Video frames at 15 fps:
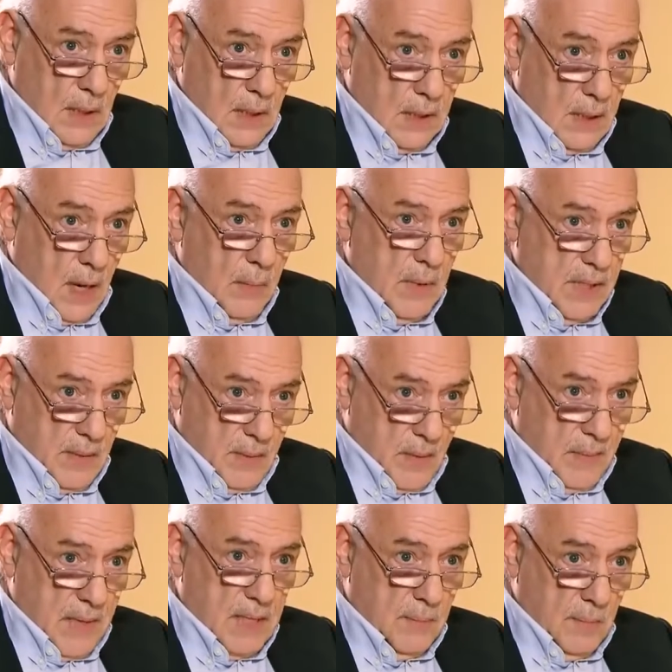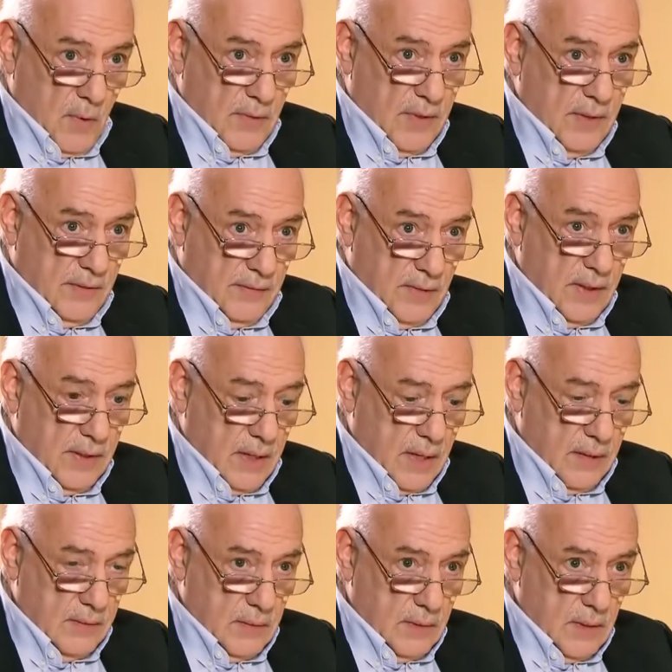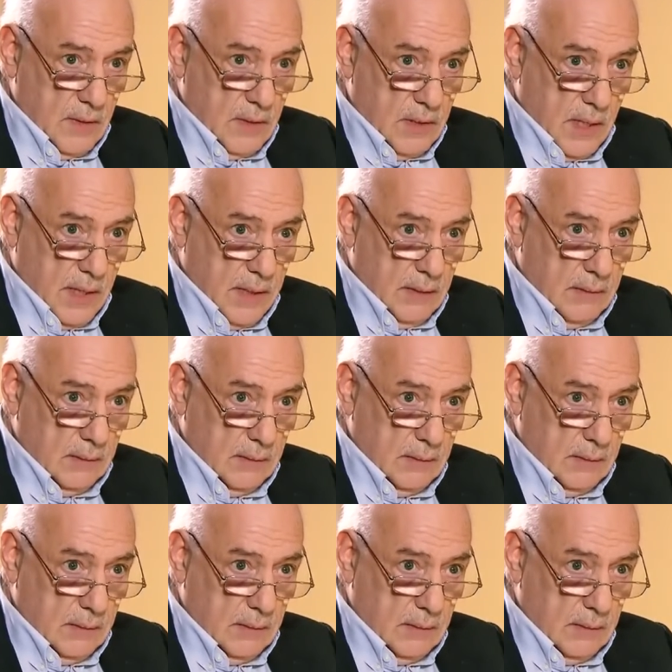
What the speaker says: Yeah, well, there were many more than 3,000 in jail.